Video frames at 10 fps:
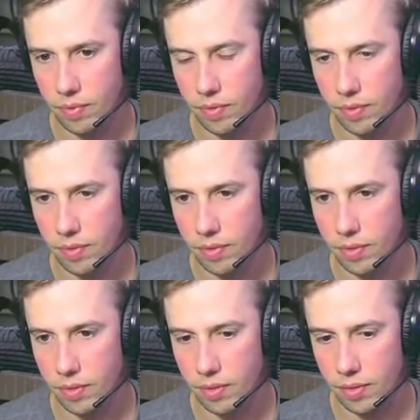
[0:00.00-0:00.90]
Dr.
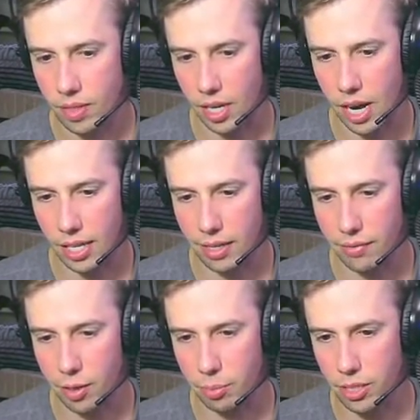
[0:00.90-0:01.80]
James? Can I live
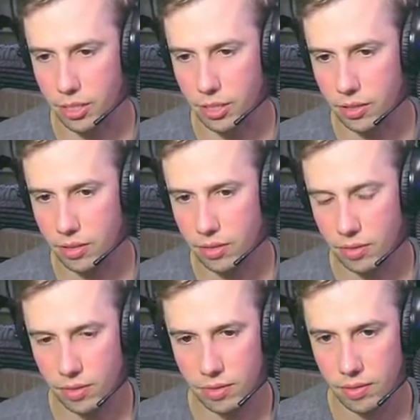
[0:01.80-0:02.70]
Dr. here, please?
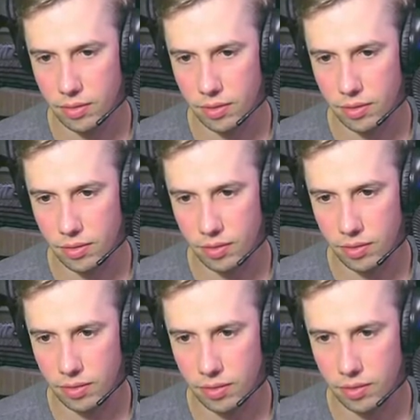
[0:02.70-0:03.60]
Morgan? Anybody?